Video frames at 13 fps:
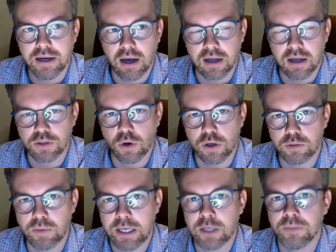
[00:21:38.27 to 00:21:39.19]
Uh, it's called
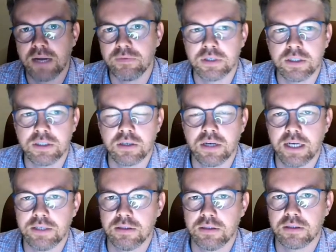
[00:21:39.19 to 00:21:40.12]
random network
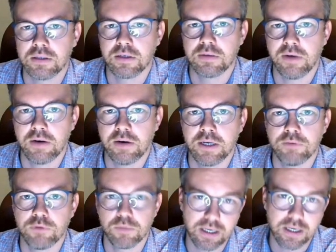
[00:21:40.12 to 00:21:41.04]
distillation. It's a very
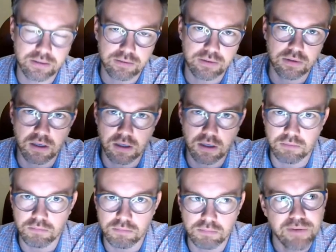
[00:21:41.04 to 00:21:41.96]
robust
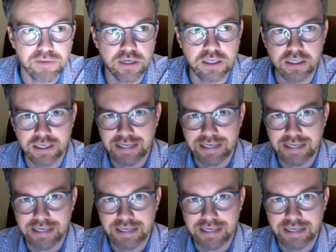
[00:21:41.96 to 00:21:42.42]
um, method,